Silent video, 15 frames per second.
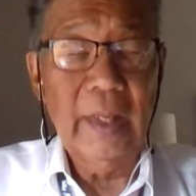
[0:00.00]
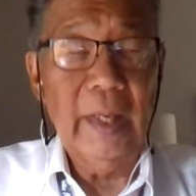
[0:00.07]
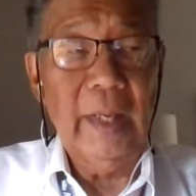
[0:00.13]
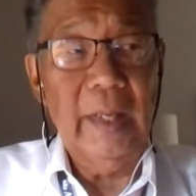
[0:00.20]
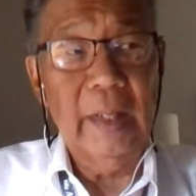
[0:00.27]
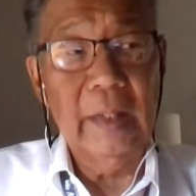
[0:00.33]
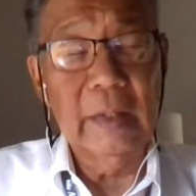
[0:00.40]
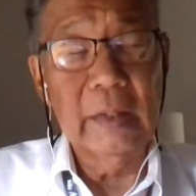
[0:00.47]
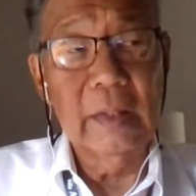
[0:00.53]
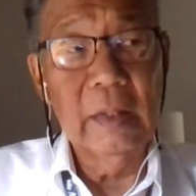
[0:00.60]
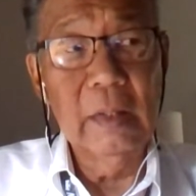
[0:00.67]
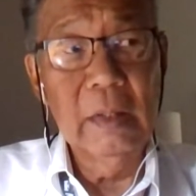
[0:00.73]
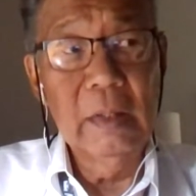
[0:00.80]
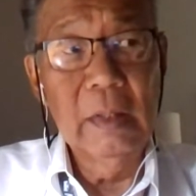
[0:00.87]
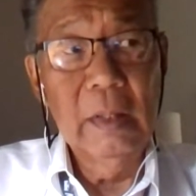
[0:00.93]
And
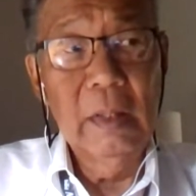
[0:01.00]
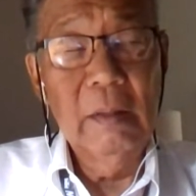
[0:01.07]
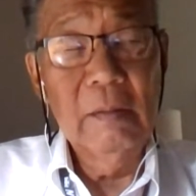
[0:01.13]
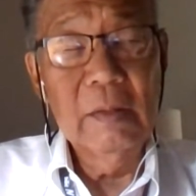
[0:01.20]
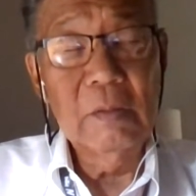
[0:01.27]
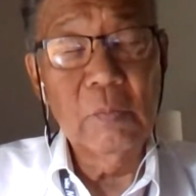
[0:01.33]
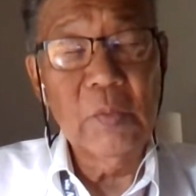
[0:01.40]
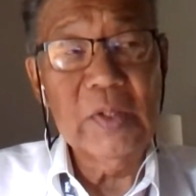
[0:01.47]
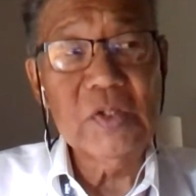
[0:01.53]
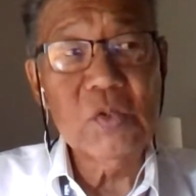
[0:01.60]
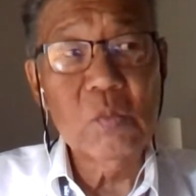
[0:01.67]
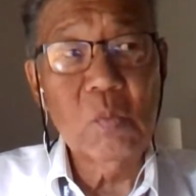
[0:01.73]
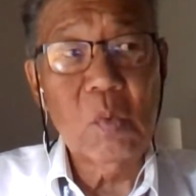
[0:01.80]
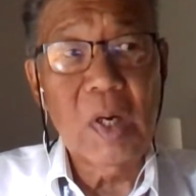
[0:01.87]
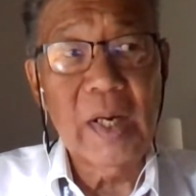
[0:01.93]

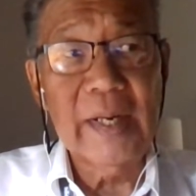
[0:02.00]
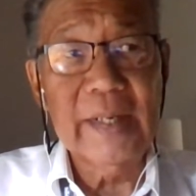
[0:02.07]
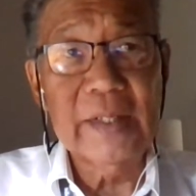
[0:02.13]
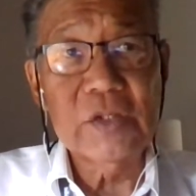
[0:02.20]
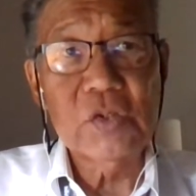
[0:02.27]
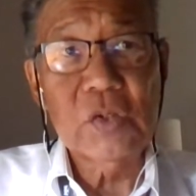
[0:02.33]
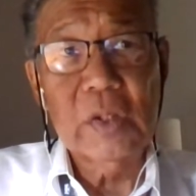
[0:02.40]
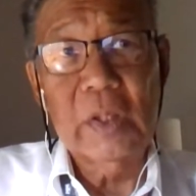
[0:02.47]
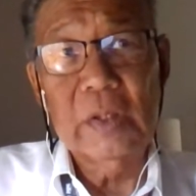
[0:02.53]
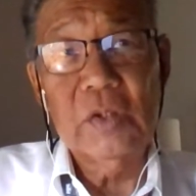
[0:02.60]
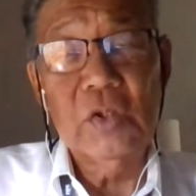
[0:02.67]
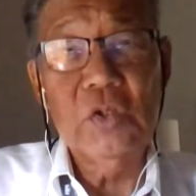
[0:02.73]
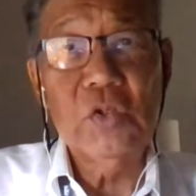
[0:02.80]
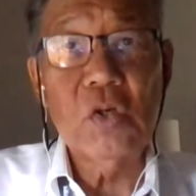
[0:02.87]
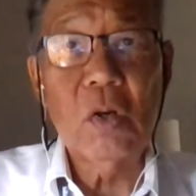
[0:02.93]
reason why is uh,
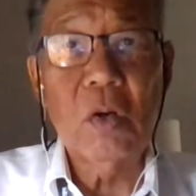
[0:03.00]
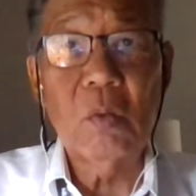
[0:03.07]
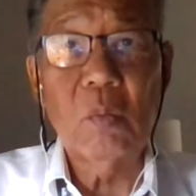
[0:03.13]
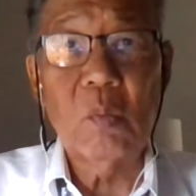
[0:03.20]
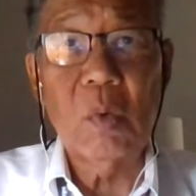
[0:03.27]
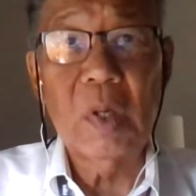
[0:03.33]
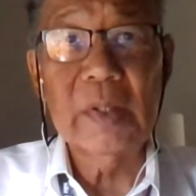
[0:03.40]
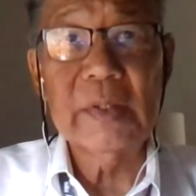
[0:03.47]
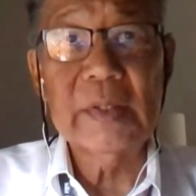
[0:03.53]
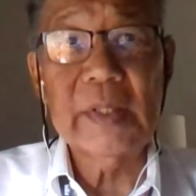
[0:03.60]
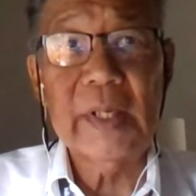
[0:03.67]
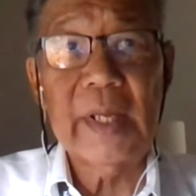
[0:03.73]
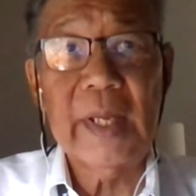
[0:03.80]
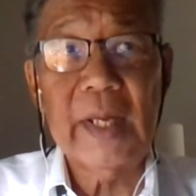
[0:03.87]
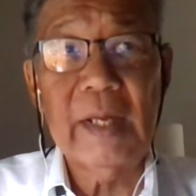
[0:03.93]
don't want
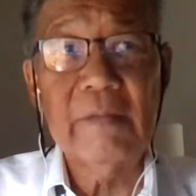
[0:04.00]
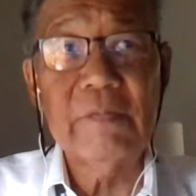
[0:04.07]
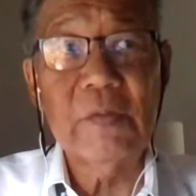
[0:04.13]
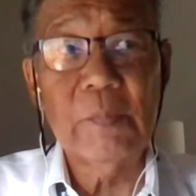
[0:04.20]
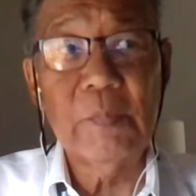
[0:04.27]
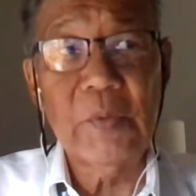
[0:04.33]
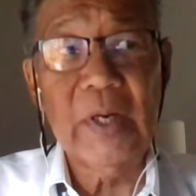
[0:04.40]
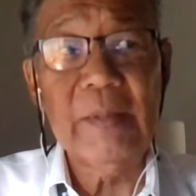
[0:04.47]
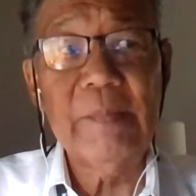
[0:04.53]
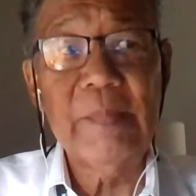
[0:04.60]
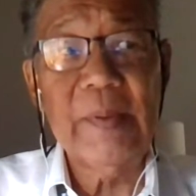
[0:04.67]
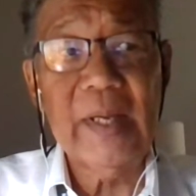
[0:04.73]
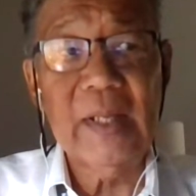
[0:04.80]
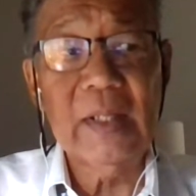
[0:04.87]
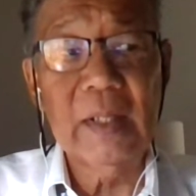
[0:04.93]
to have the brake
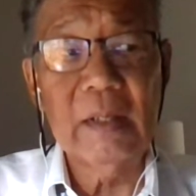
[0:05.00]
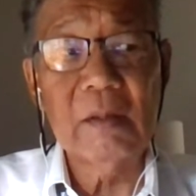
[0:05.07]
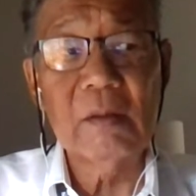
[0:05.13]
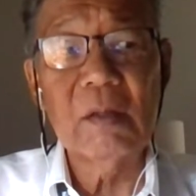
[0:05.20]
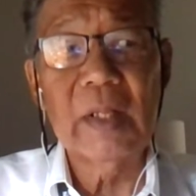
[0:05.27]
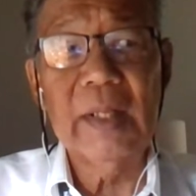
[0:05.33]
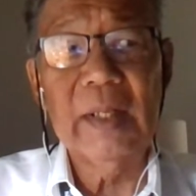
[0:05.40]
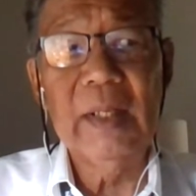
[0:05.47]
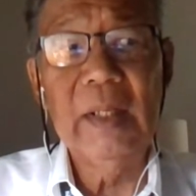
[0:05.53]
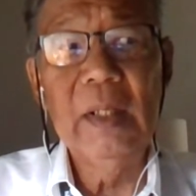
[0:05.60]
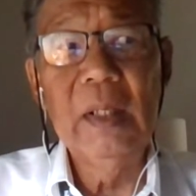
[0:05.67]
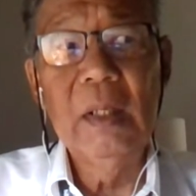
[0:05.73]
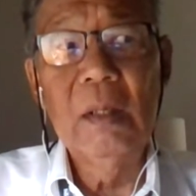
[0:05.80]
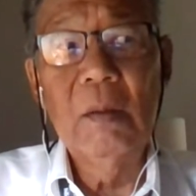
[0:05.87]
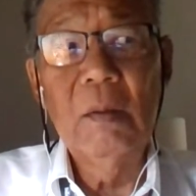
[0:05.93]
pad literally
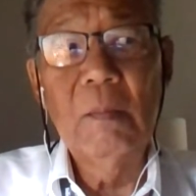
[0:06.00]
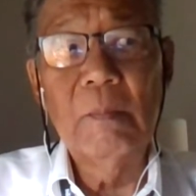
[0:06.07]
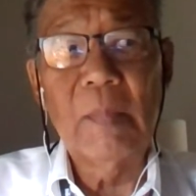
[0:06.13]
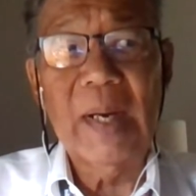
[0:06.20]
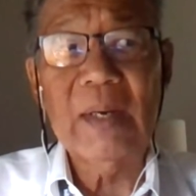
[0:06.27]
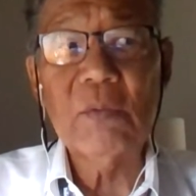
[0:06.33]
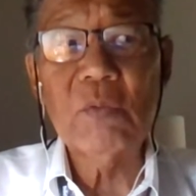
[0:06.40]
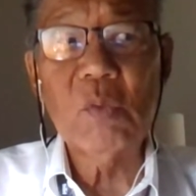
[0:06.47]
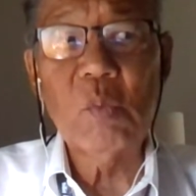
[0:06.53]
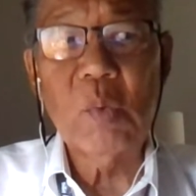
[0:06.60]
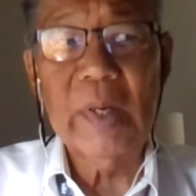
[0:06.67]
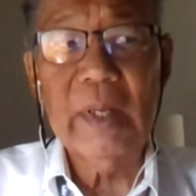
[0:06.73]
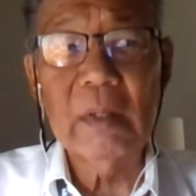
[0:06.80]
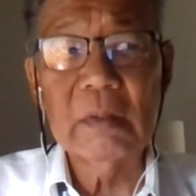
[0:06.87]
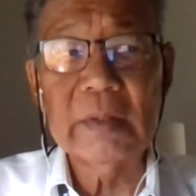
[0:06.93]
micro
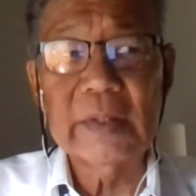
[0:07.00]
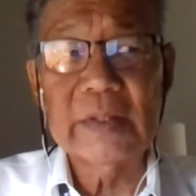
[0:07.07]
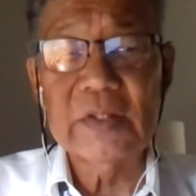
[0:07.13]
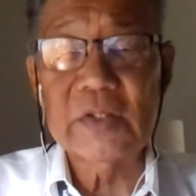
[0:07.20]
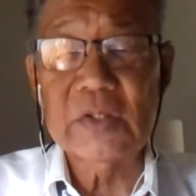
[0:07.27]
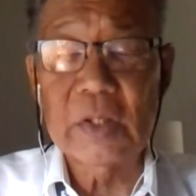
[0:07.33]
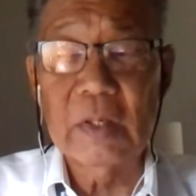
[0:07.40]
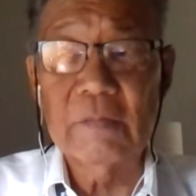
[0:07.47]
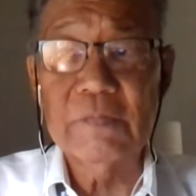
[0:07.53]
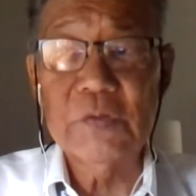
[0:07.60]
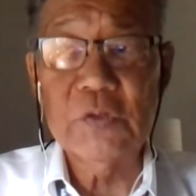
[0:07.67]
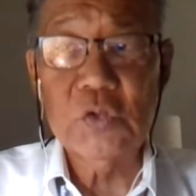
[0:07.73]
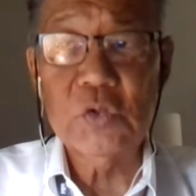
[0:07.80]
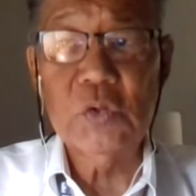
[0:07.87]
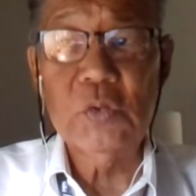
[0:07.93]
weld itself
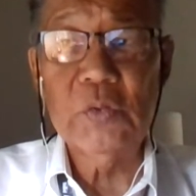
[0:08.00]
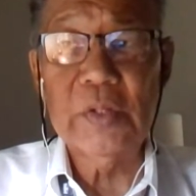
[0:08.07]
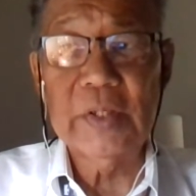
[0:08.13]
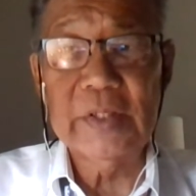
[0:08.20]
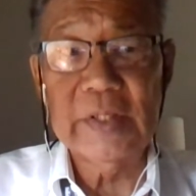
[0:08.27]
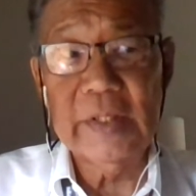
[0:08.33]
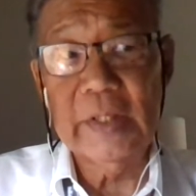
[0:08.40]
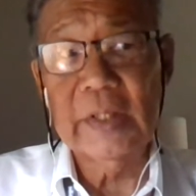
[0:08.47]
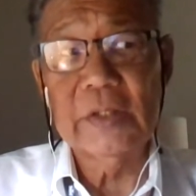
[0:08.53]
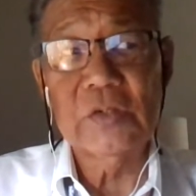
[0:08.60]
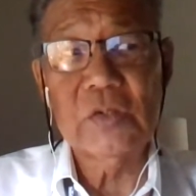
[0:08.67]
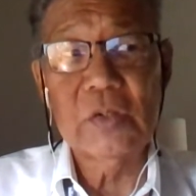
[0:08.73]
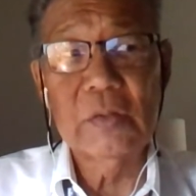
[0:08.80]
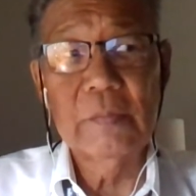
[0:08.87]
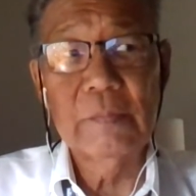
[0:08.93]
to the
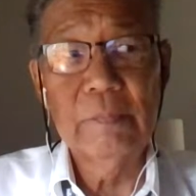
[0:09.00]
disc.